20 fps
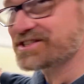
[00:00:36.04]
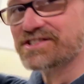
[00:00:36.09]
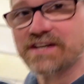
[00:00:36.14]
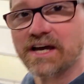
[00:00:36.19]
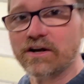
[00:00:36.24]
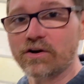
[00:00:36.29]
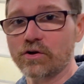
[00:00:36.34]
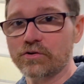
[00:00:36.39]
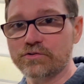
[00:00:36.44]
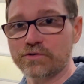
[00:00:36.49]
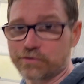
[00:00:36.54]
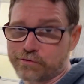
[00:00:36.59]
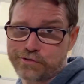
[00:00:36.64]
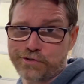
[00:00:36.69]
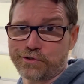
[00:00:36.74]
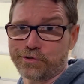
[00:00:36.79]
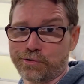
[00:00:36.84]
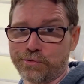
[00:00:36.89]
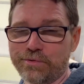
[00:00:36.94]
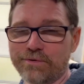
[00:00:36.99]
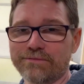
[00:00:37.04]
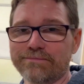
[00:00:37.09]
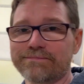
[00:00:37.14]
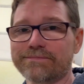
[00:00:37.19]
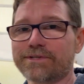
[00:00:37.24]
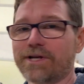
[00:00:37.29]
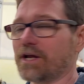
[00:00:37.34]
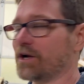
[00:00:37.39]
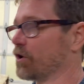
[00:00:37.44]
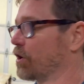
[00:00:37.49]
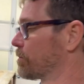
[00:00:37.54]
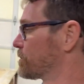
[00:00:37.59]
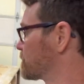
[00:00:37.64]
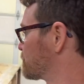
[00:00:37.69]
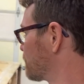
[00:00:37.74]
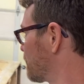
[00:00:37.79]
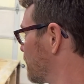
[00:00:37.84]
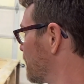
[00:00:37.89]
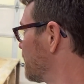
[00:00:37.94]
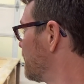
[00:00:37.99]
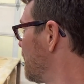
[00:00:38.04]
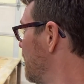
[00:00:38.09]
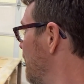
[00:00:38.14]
side altar 2, kind of arbitrary.